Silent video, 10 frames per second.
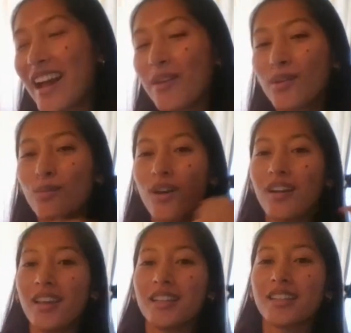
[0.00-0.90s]
I would
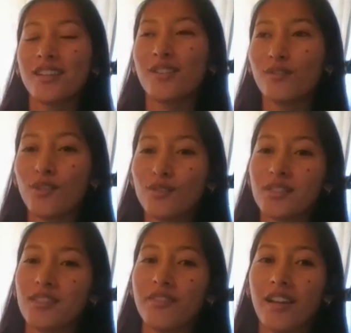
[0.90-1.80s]
want Rose
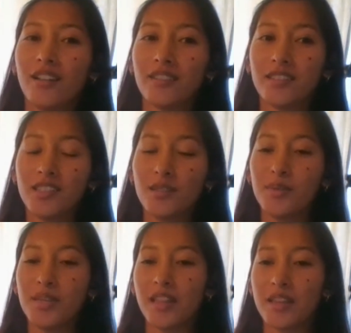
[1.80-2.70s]
Lavelle to
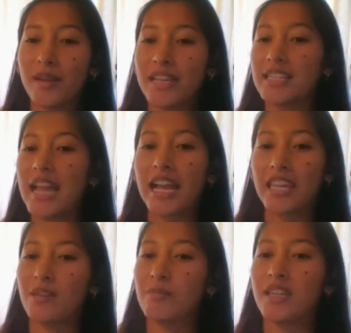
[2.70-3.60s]
be like my
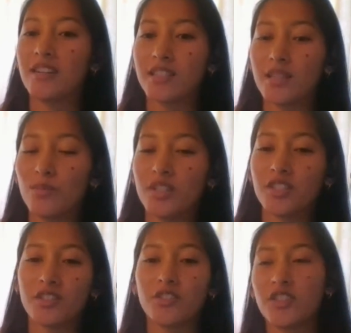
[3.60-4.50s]
attacking mid or someone,
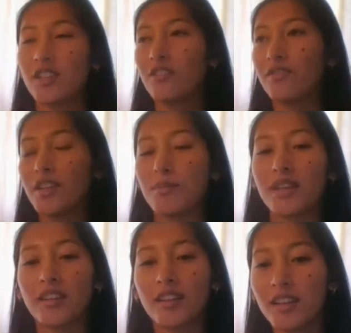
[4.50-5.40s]
just so she can feed
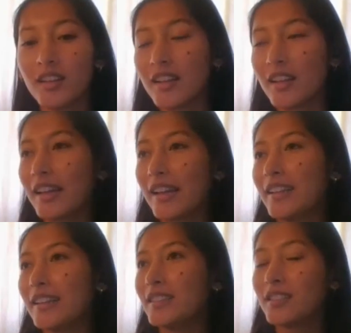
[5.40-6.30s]
me,
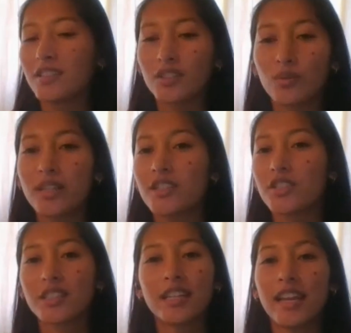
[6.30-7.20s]
and so we can
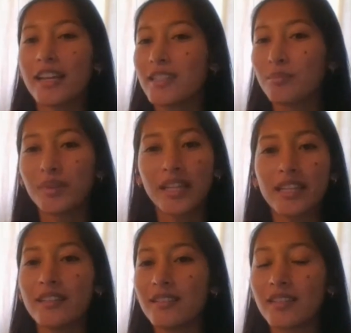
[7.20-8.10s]
just connect and
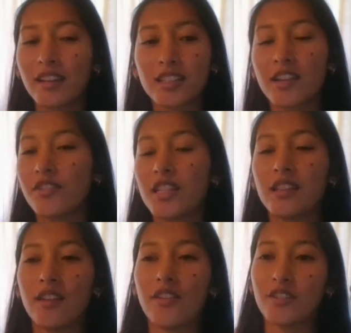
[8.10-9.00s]
play, because I really
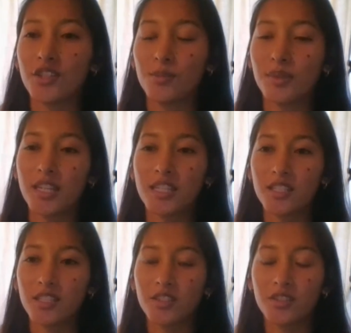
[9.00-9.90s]
love how she
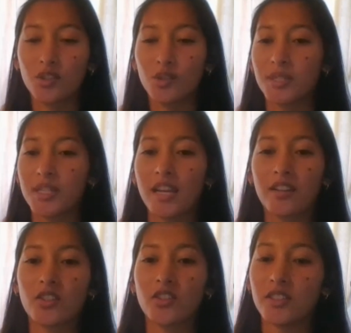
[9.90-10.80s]
plays. She's super
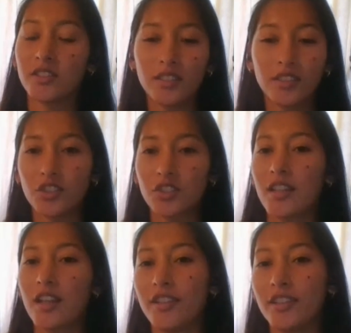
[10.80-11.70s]
technical. Just
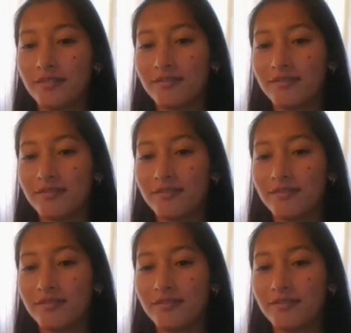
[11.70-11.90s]
love it.